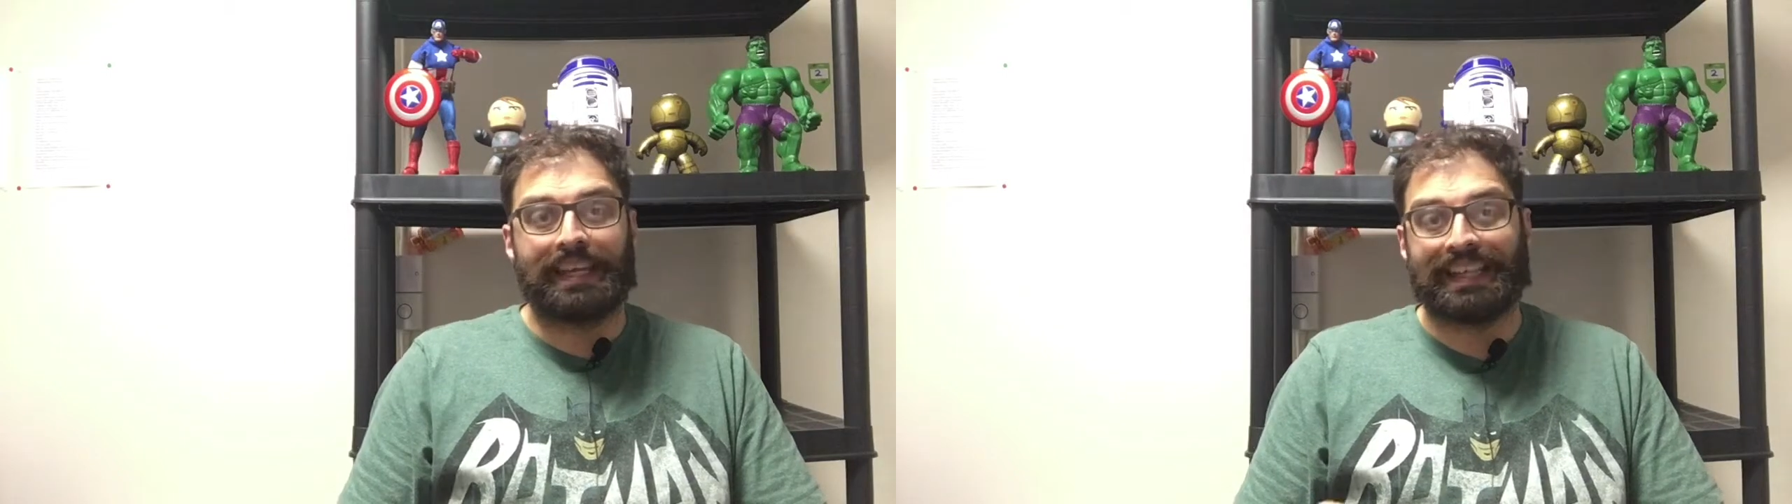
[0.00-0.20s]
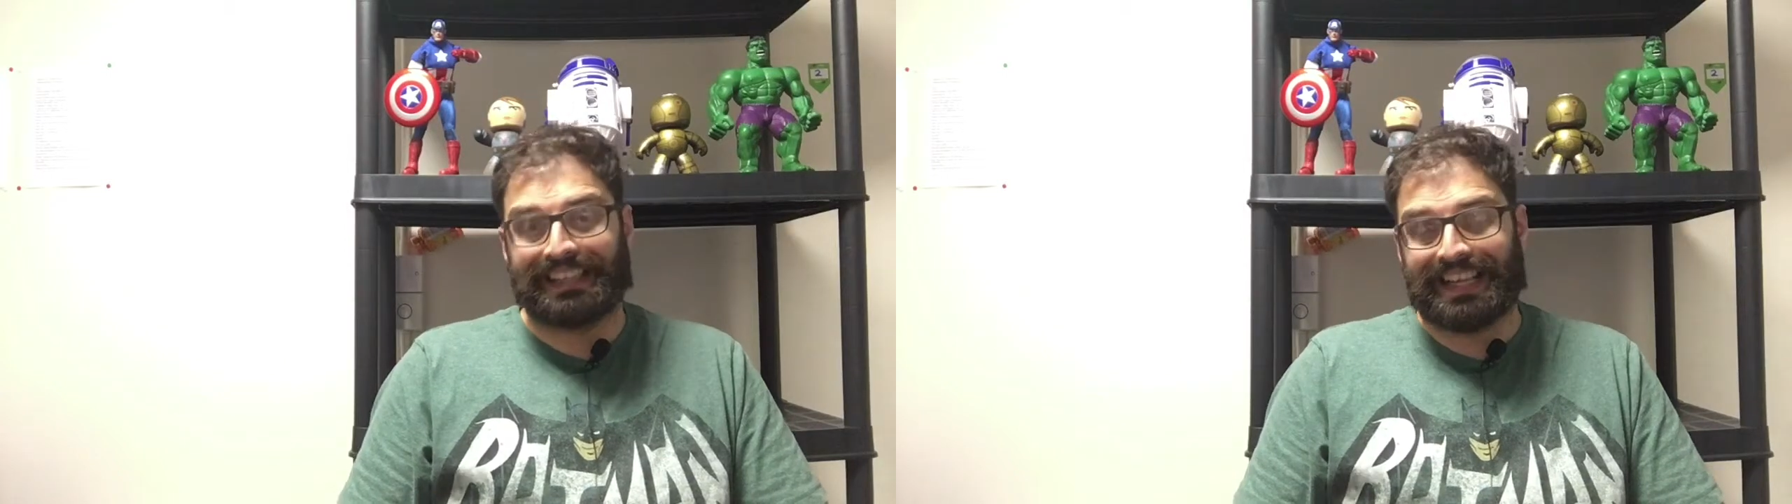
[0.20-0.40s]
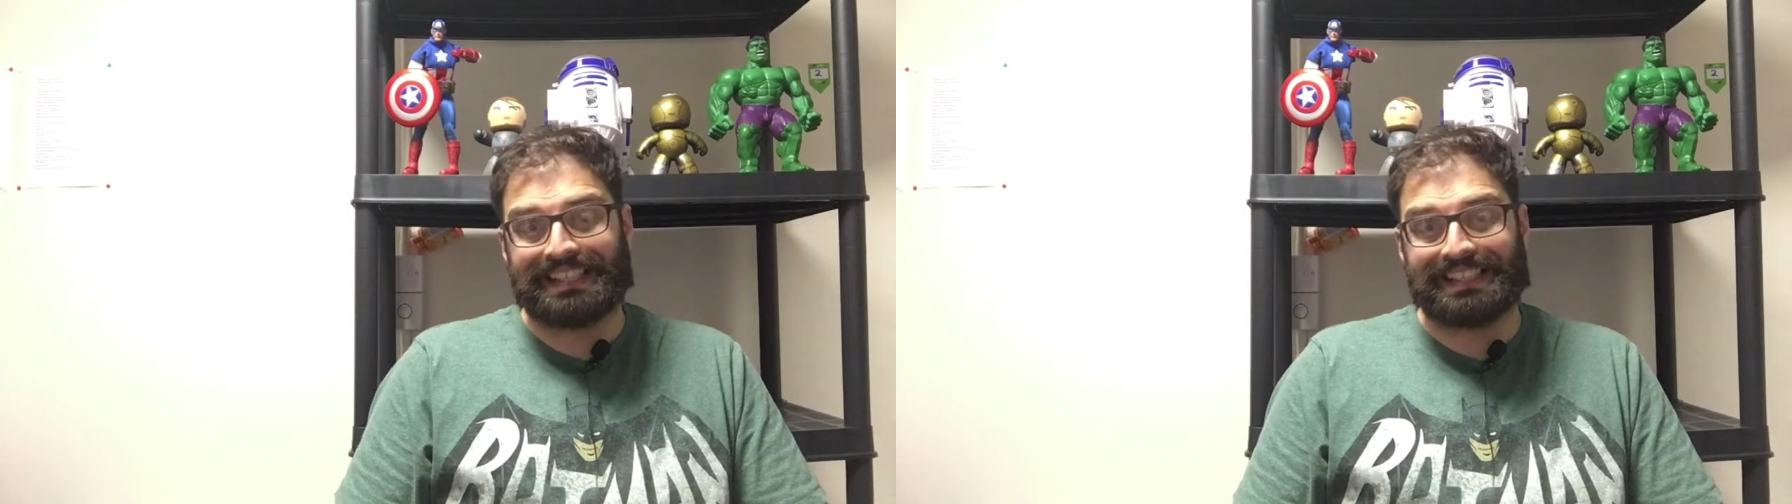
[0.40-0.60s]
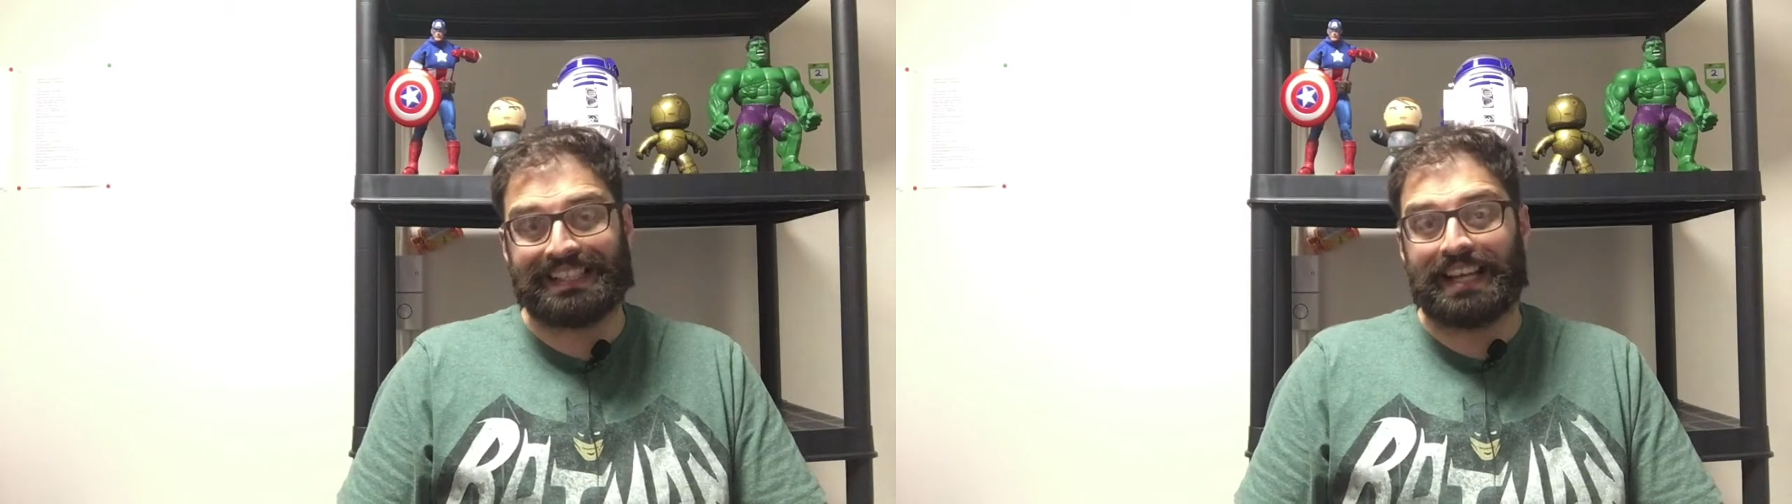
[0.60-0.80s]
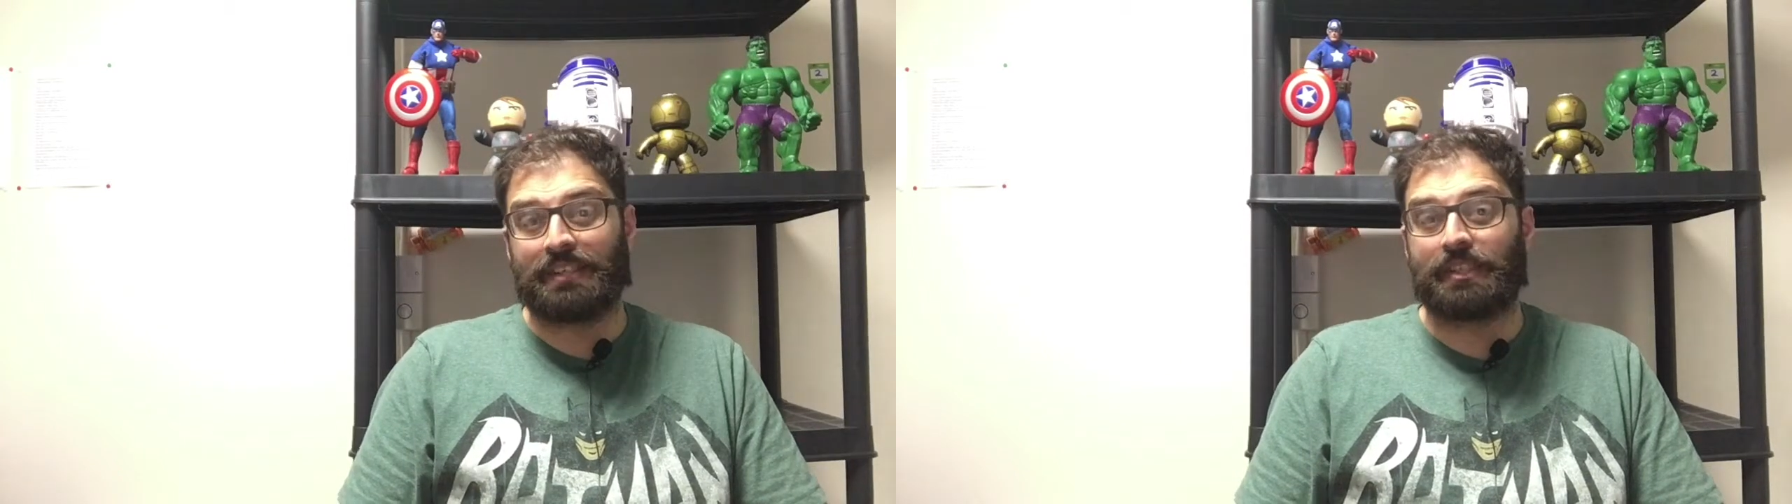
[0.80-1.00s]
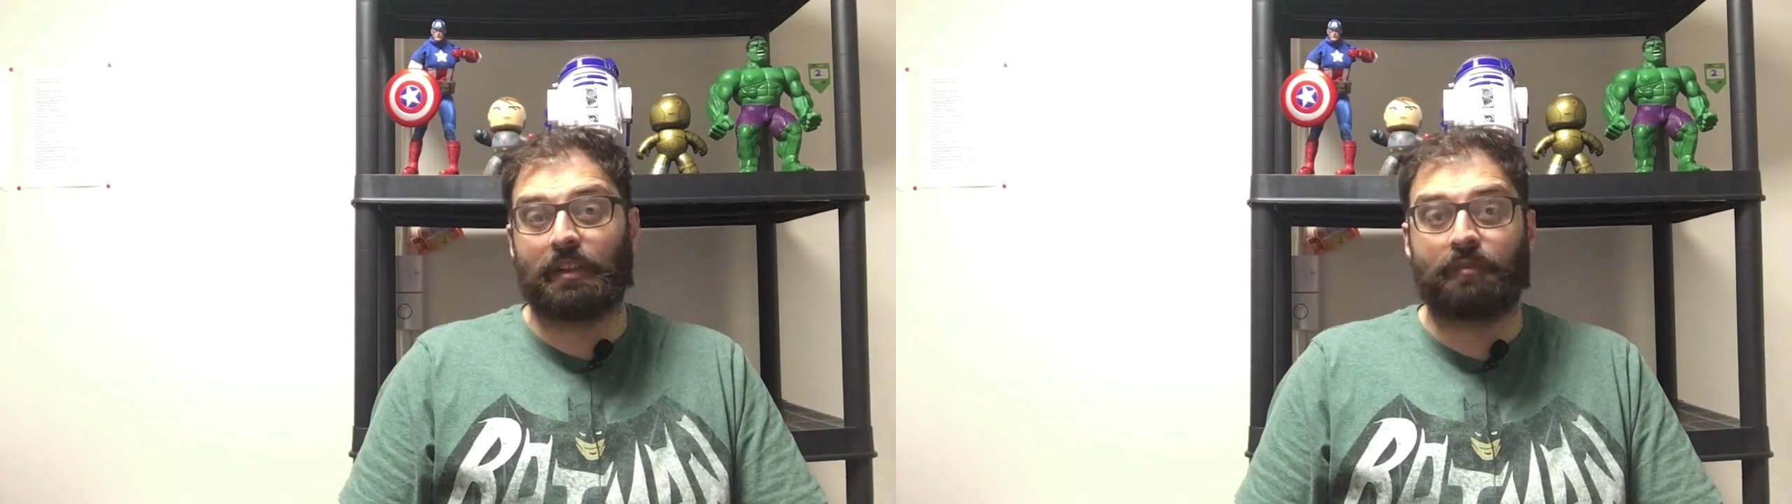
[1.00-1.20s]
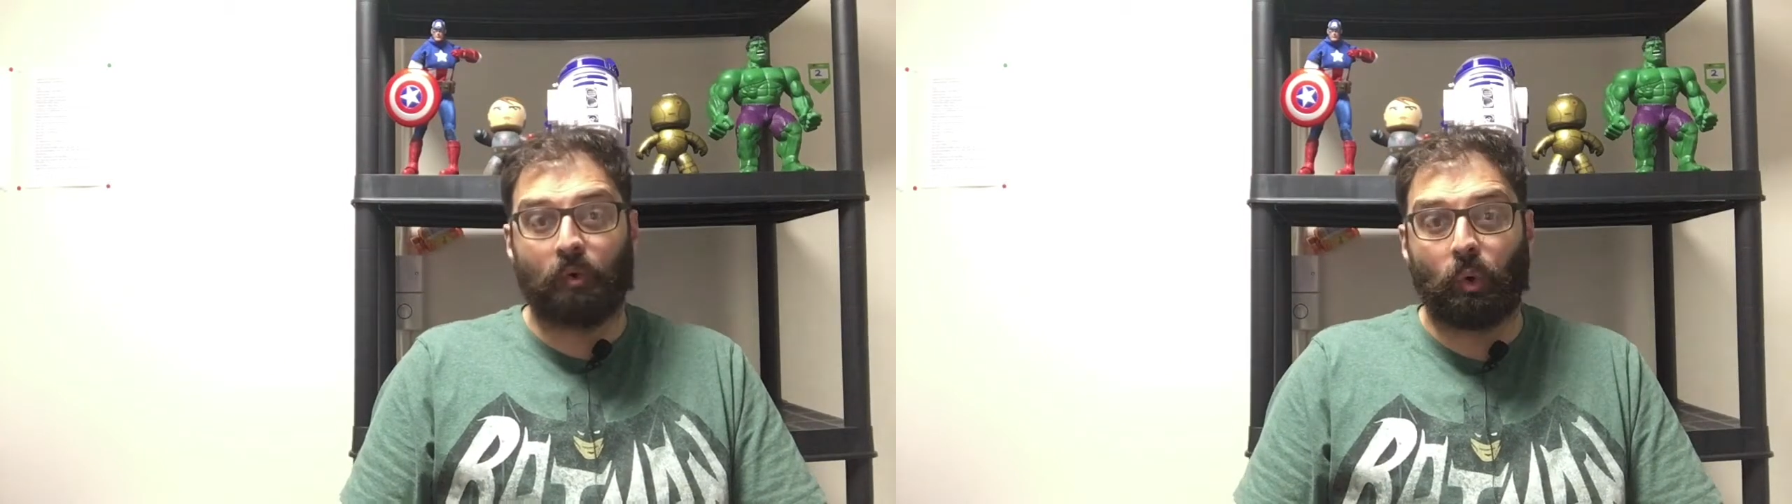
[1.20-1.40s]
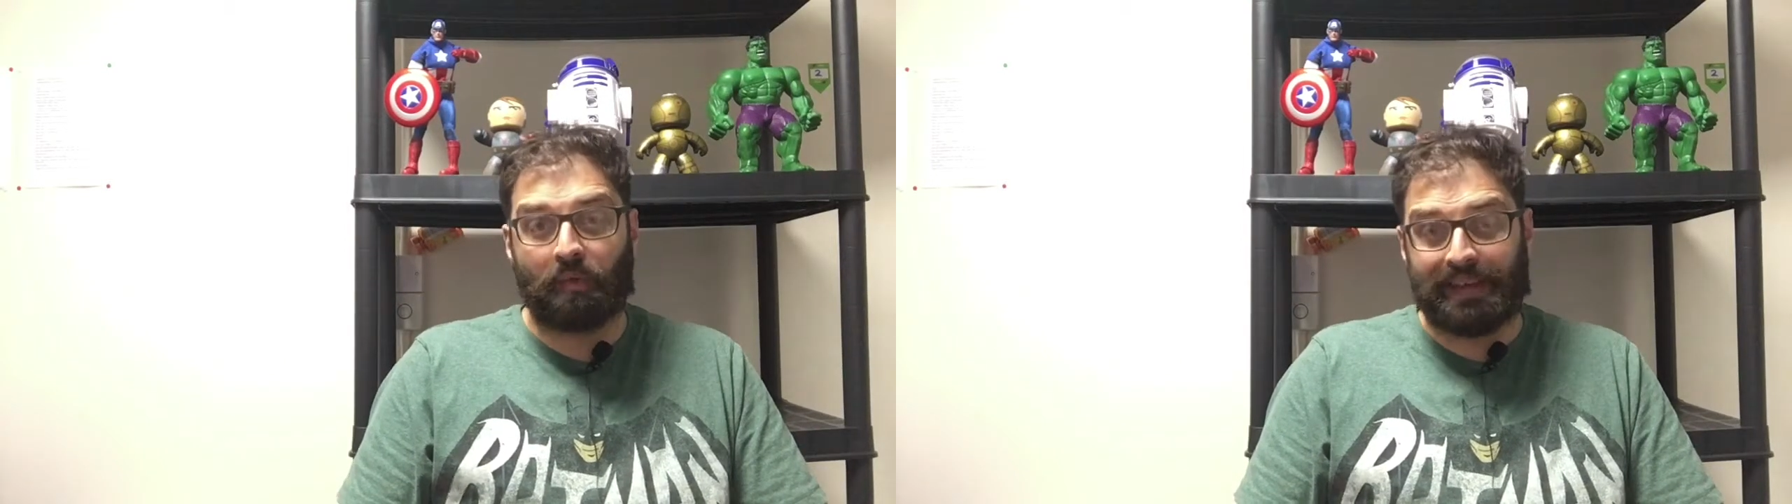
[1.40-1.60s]
It lasted until the
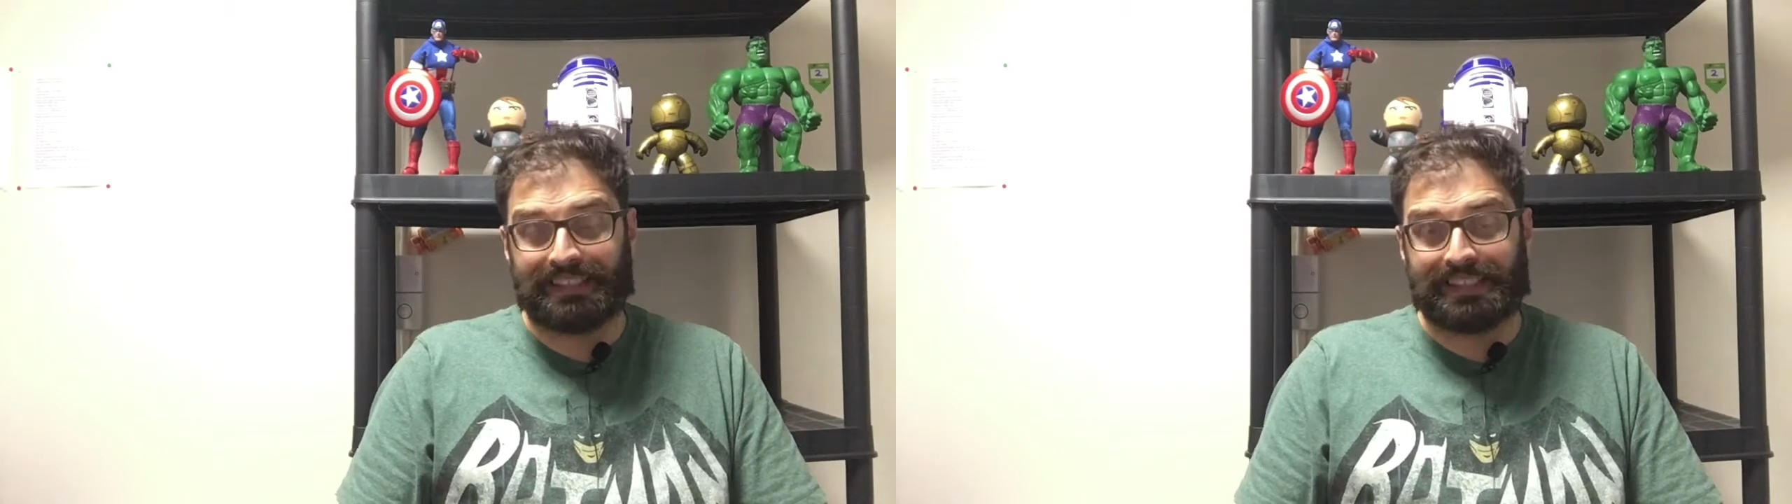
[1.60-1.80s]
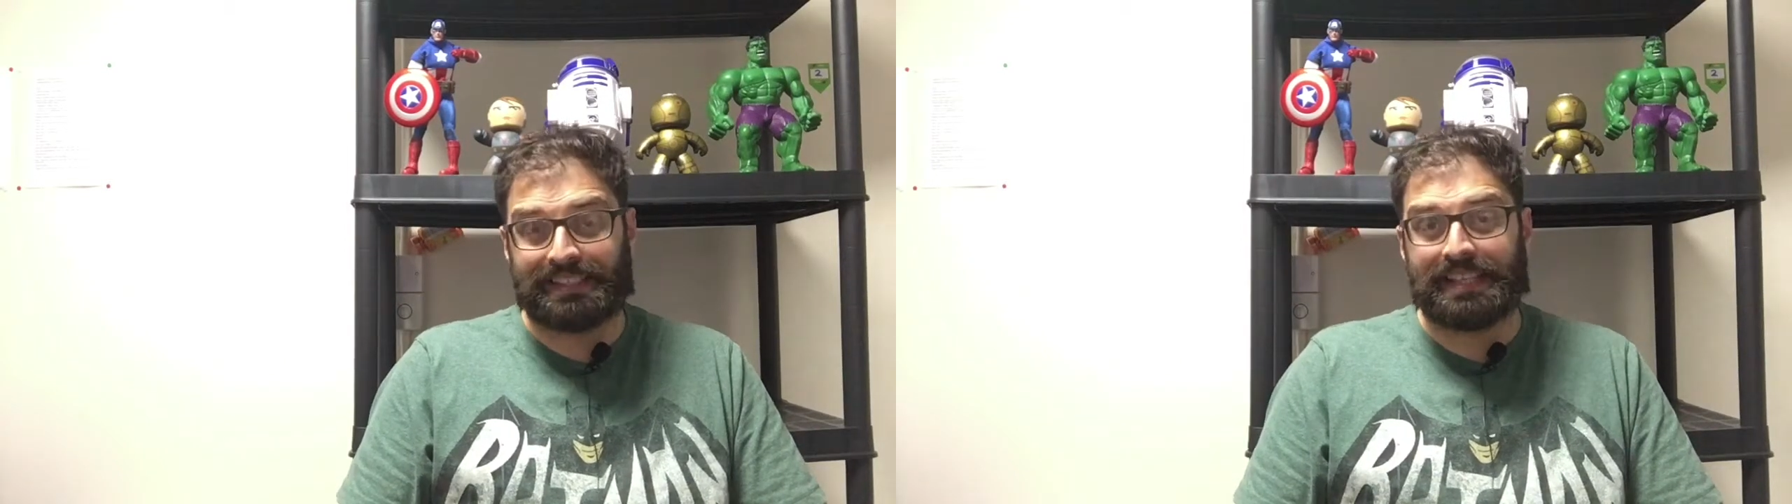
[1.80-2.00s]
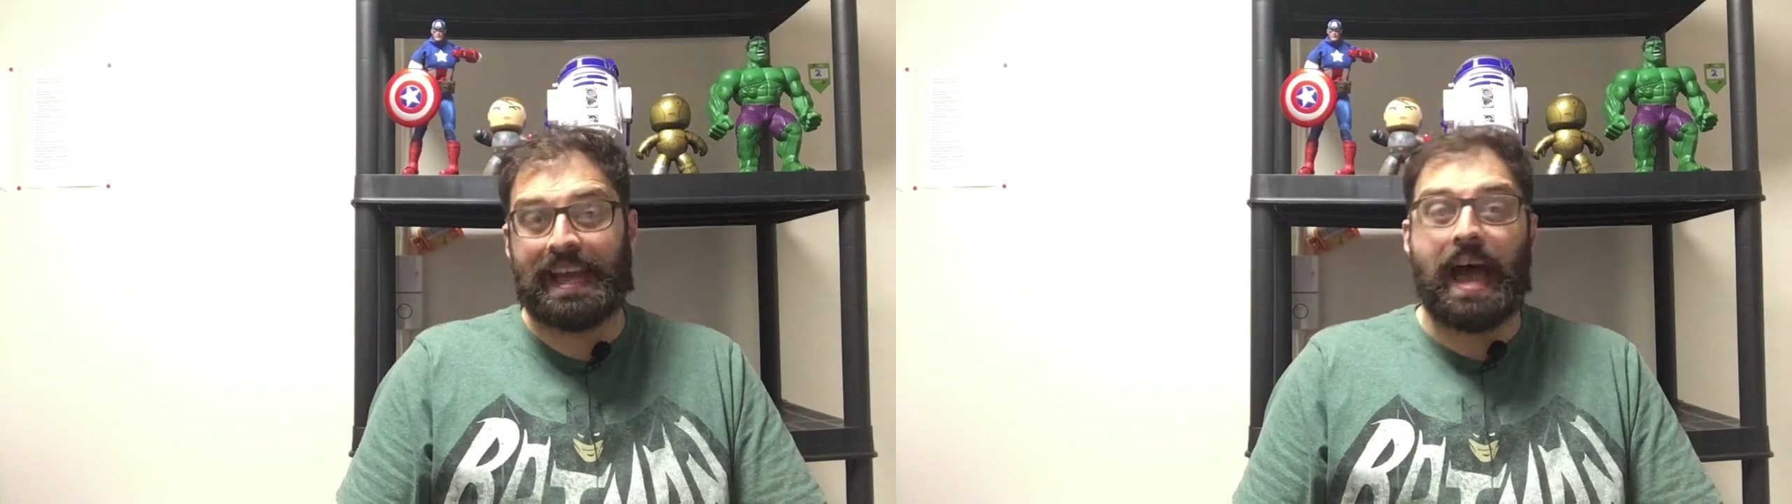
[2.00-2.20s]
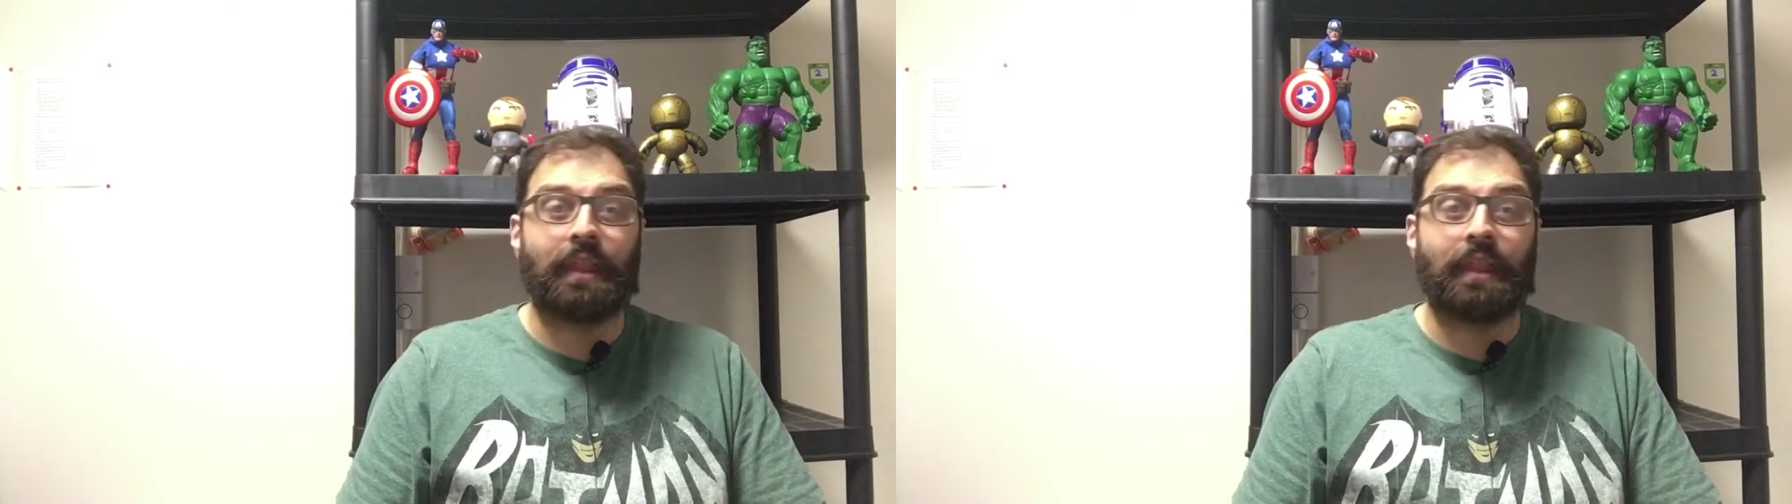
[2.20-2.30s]
fall of Atlas